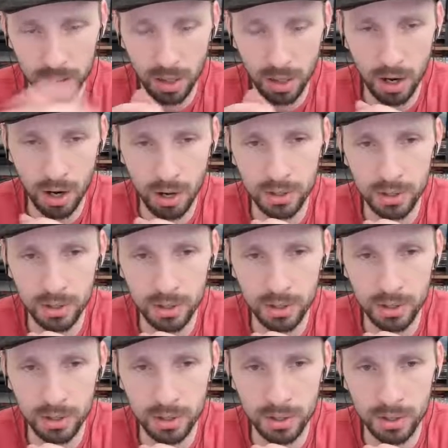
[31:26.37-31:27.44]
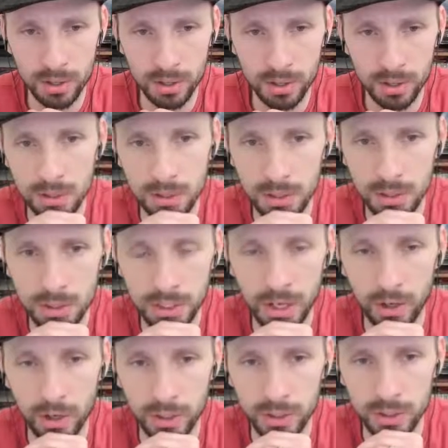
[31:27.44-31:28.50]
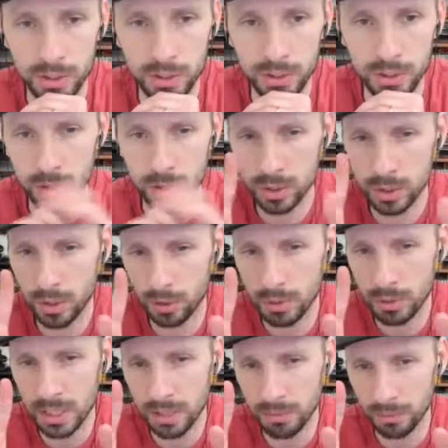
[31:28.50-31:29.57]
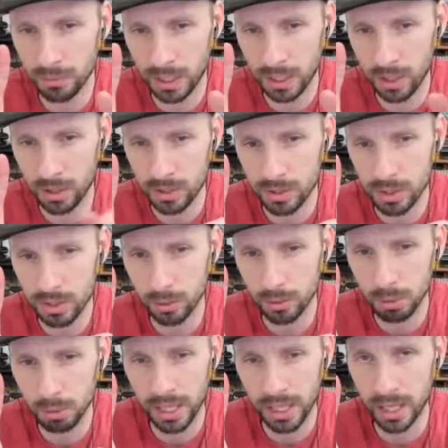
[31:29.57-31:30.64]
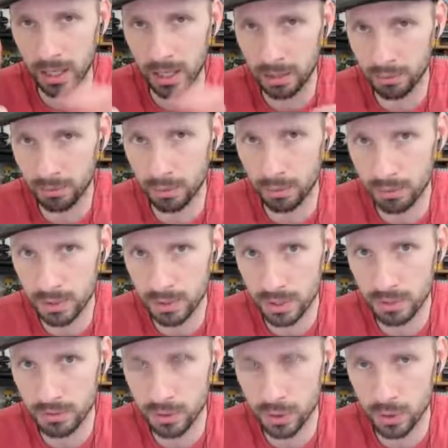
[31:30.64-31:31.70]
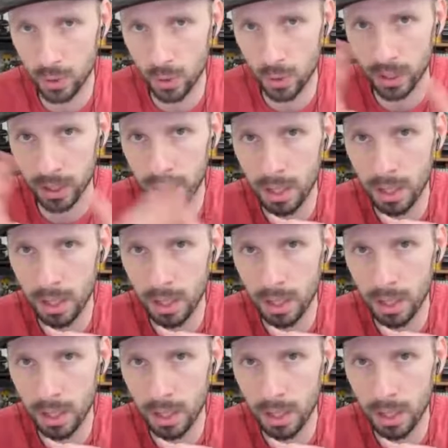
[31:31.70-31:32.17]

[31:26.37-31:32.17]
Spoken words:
Kara is the female character. So there's three different characters that you'll play in the full version of Detroit.